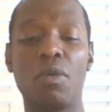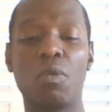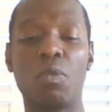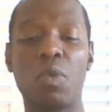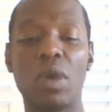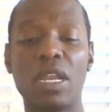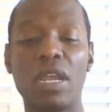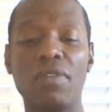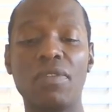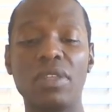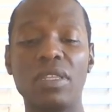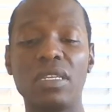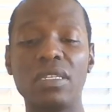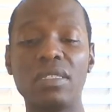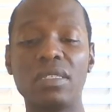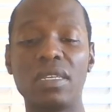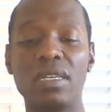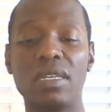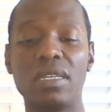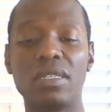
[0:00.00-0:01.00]
whatever
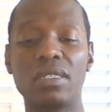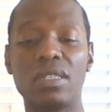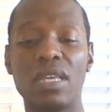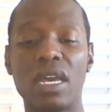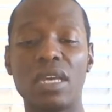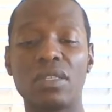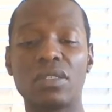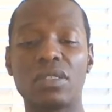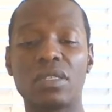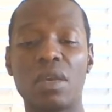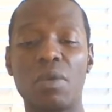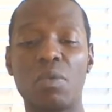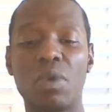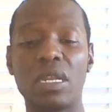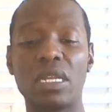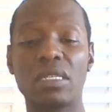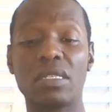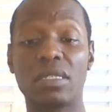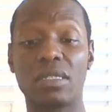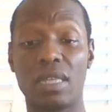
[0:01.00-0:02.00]
this is that
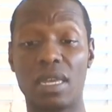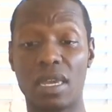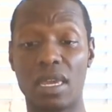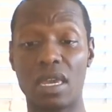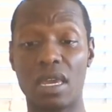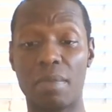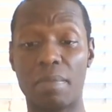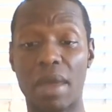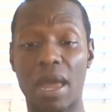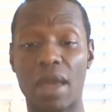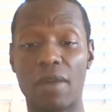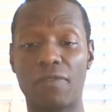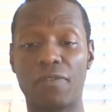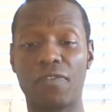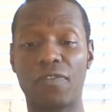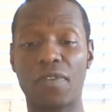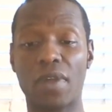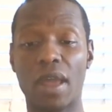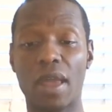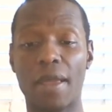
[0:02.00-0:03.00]
someone is thinking about
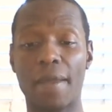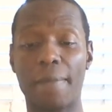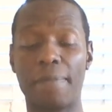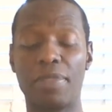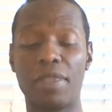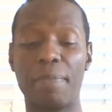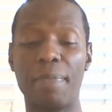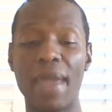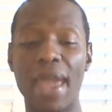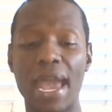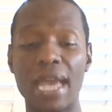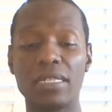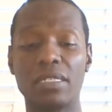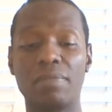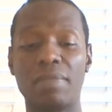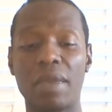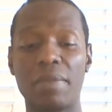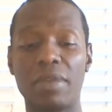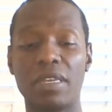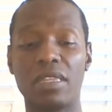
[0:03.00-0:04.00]
from the past,
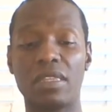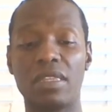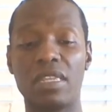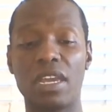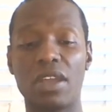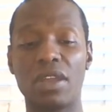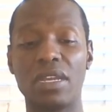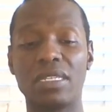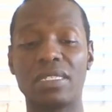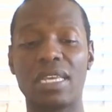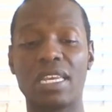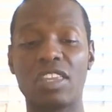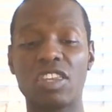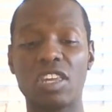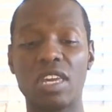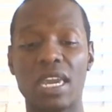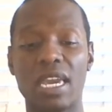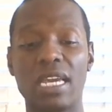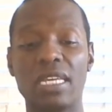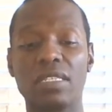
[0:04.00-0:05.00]
maybe there is a
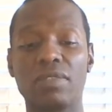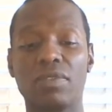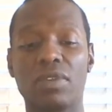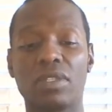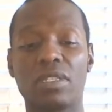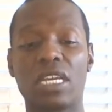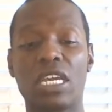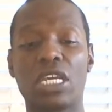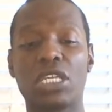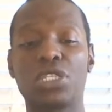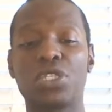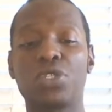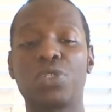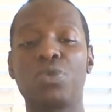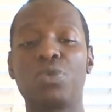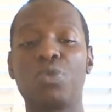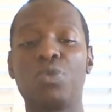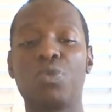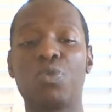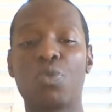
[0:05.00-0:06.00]
chance for things
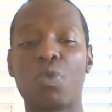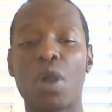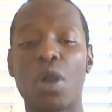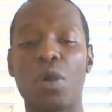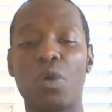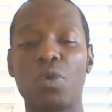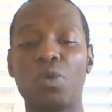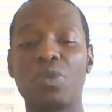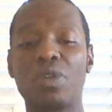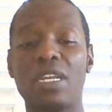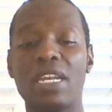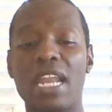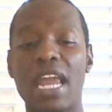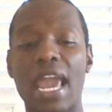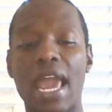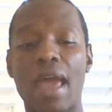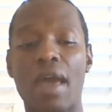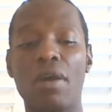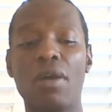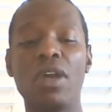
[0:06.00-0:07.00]
to grow
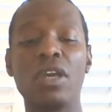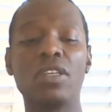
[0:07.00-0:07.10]
now.